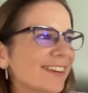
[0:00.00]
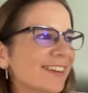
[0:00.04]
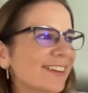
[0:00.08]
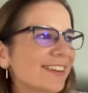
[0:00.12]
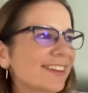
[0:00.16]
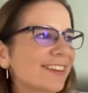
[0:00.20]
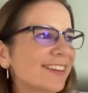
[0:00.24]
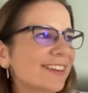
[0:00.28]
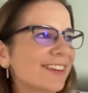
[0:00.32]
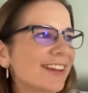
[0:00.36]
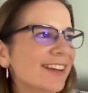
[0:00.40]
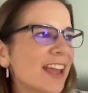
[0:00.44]

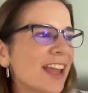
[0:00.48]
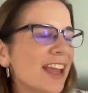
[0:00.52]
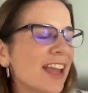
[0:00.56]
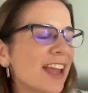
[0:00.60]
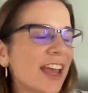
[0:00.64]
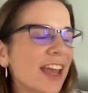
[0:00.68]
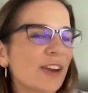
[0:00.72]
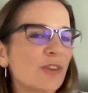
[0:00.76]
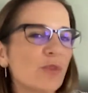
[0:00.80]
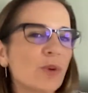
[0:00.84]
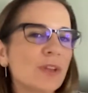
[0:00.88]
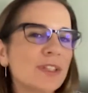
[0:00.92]
good.
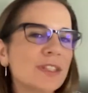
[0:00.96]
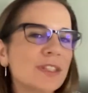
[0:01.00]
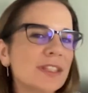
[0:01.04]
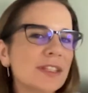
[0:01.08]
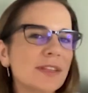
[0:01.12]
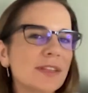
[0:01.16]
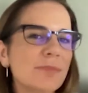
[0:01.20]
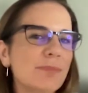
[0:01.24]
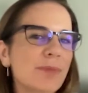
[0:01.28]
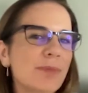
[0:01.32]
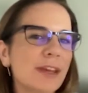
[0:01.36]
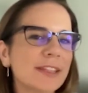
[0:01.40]
And what's
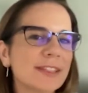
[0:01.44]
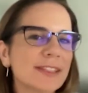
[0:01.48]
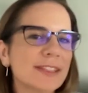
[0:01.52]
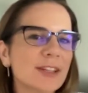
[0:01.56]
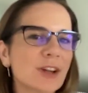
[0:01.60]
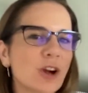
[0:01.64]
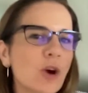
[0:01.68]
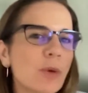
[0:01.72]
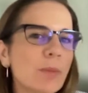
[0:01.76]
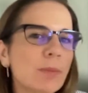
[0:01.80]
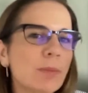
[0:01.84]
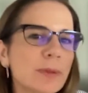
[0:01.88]
the
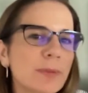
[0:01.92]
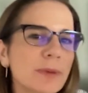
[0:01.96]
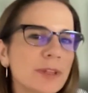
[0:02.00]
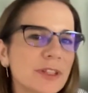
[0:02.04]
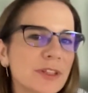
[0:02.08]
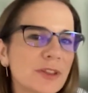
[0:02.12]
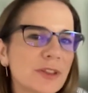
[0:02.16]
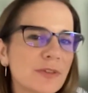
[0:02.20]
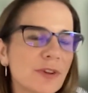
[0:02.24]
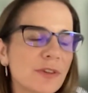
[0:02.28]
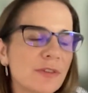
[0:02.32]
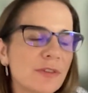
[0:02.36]
best
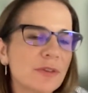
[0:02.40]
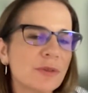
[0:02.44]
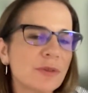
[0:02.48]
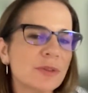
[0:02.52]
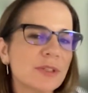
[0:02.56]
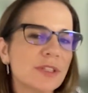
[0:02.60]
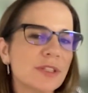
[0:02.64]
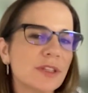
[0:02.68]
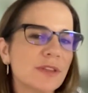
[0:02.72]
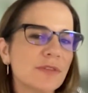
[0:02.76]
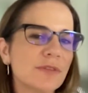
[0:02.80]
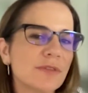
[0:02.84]
compliment you've ever
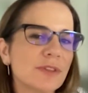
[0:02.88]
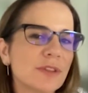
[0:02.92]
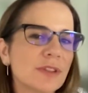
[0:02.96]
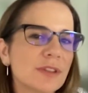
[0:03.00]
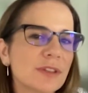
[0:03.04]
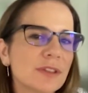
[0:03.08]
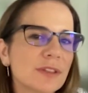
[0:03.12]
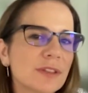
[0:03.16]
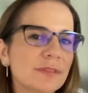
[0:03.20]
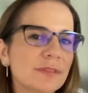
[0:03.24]
received?